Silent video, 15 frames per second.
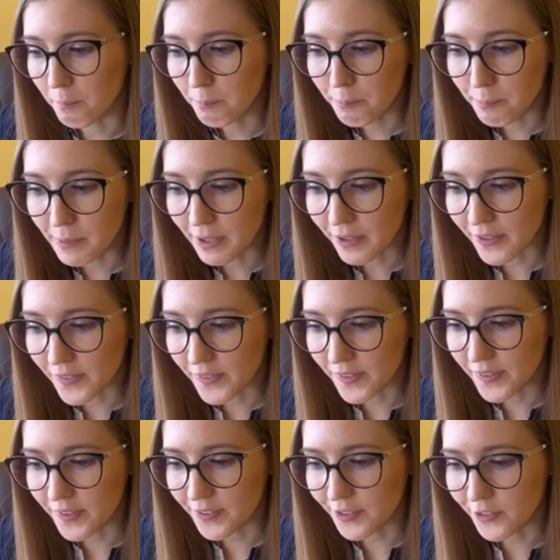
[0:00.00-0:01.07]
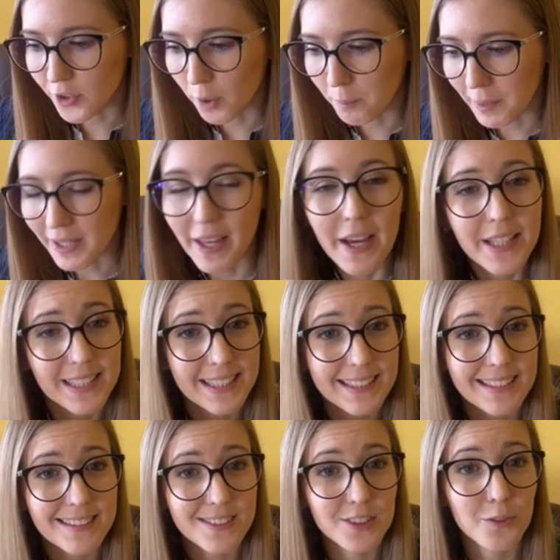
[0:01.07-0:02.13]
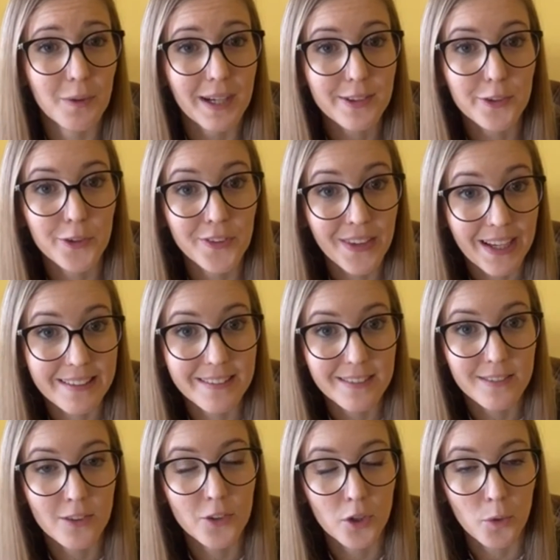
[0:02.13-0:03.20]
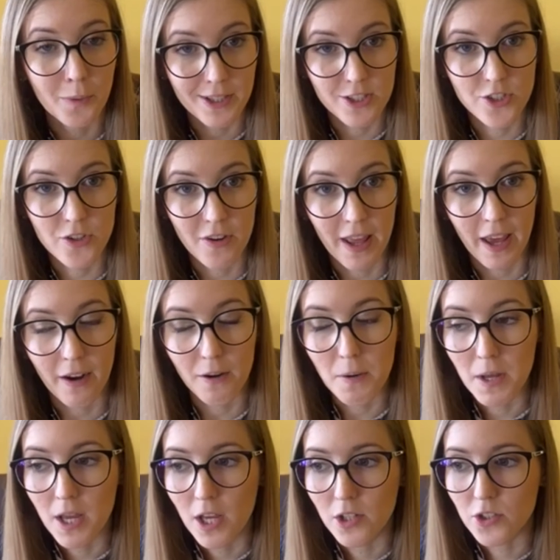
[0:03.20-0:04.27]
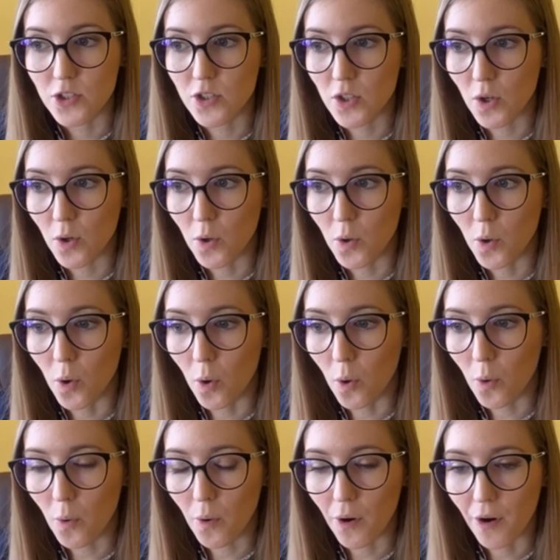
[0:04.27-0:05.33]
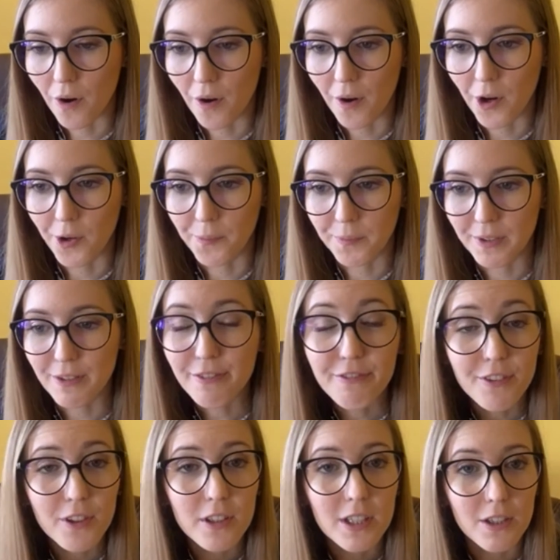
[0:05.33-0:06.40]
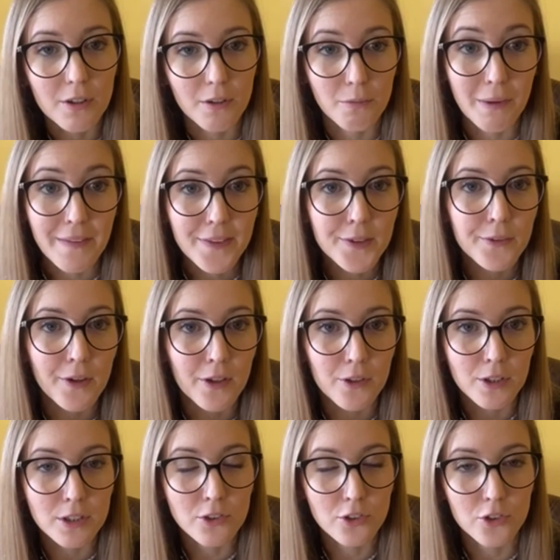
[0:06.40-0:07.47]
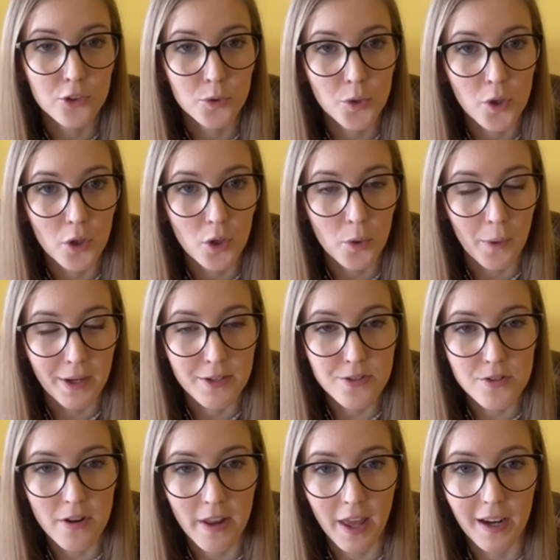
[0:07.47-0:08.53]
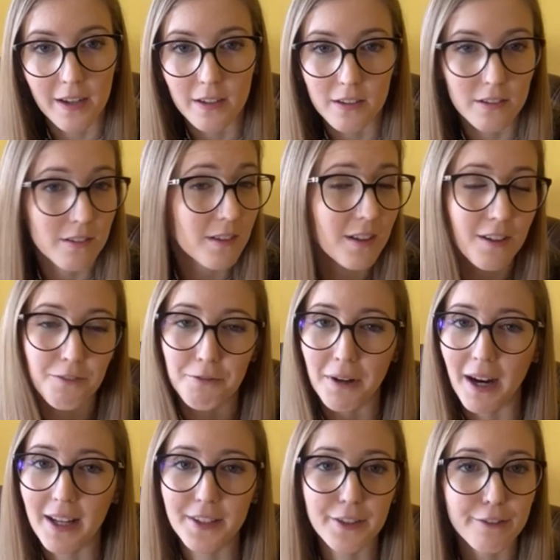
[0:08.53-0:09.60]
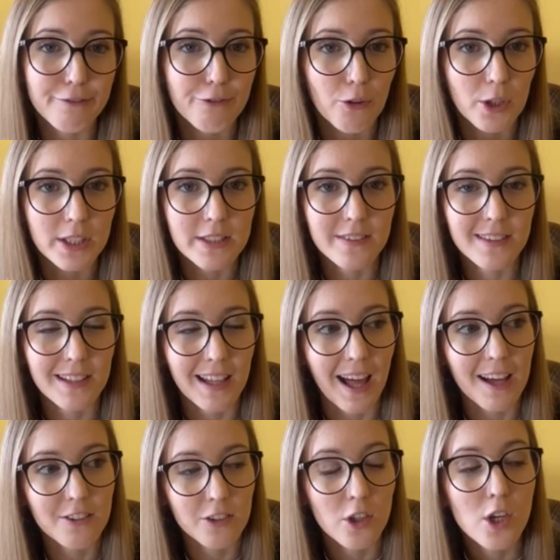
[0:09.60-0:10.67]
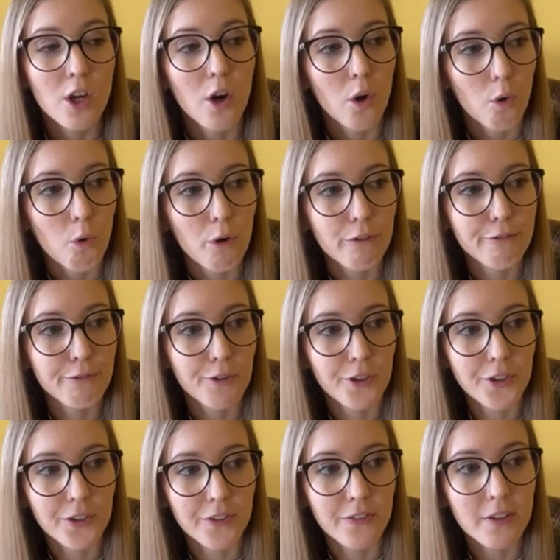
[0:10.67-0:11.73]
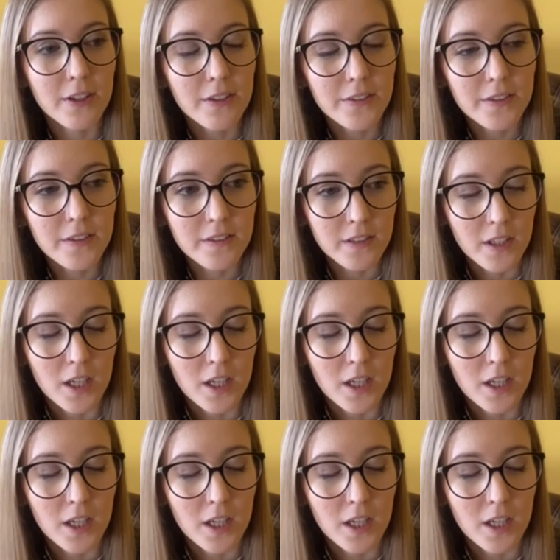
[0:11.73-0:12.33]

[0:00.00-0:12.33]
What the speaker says: because this is a topic that is quite connected to the questionnaire. So if you are, or when you are going to do your questionnaire, either for this class or for your thesis,